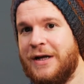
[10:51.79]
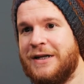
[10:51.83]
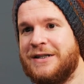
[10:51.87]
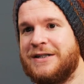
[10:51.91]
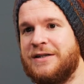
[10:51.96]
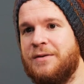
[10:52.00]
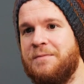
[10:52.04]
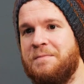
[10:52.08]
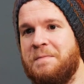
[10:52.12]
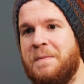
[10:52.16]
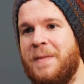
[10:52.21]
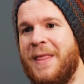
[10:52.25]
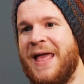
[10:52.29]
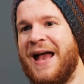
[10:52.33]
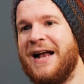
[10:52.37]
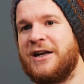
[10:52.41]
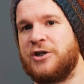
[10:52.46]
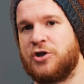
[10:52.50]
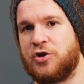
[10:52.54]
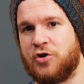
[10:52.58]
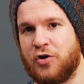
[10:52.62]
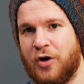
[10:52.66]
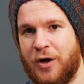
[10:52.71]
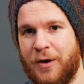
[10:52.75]
some
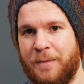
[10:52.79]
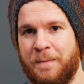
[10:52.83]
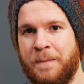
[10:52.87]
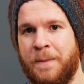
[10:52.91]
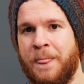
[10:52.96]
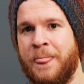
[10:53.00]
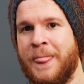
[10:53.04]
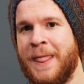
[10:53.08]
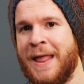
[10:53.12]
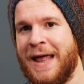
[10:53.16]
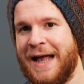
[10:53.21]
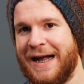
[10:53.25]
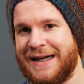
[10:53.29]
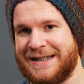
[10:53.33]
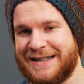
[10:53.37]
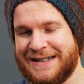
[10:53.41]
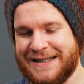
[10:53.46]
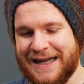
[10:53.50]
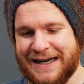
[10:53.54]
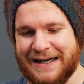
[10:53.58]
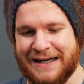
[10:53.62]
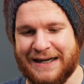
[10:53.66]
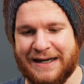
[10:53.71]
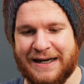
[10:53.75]
extra
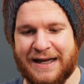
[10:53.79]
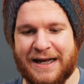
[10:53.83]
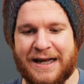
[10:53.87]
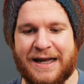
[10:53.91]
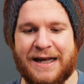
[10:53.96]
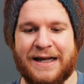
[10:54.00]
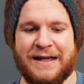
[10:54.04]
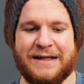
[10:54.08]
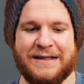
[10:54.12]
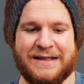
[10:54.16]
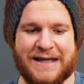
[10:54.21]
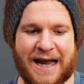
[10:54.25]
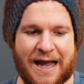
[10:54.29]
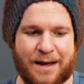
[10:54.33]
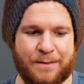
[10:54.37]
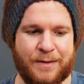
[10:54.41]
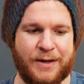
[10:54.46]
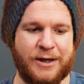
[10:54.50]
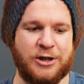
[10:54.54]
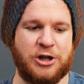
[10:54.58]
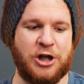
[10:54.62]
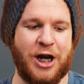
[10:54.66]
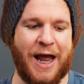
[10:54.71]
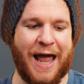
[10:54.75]
extended
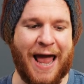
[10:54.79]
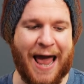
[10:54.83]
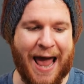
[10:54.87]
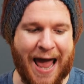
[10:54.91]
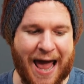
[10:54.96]
damage,